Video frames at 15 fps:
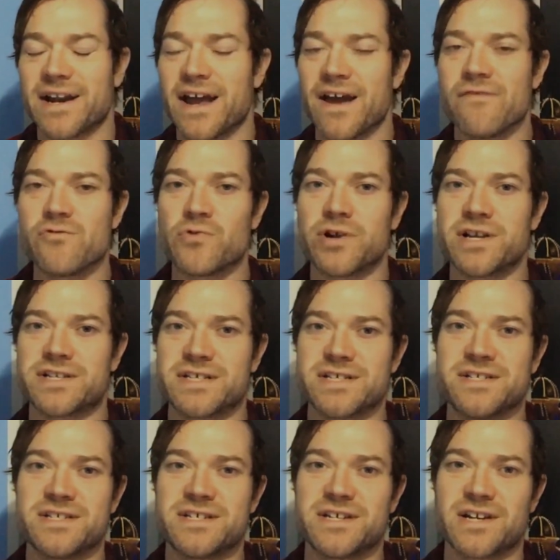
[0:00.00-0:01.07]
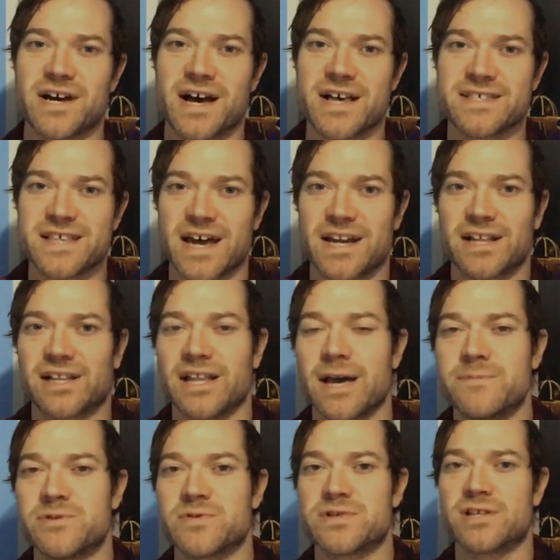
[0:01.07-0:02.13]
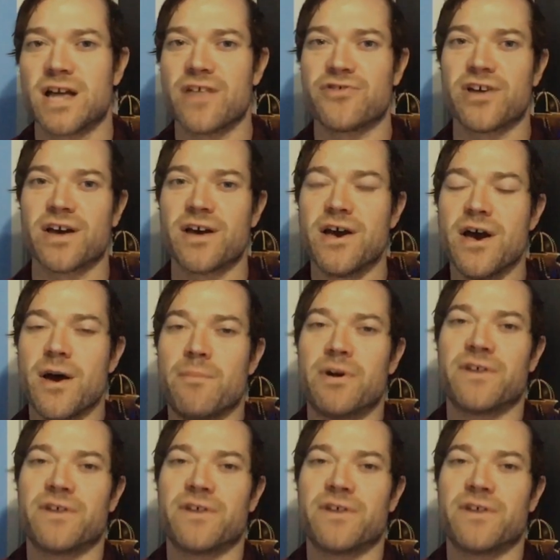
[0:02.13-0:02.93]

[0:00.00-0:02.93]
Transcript: and everyone at Disney denies that and claims it was nothing